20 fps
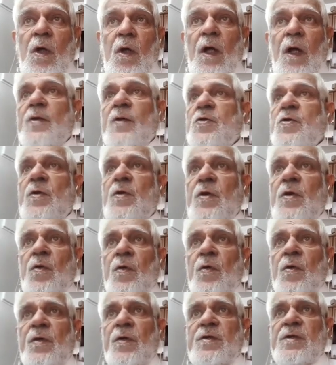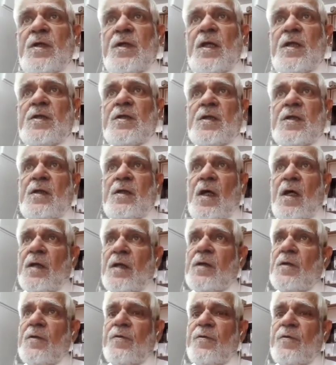actually originates in
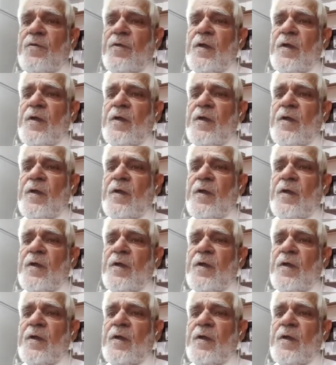either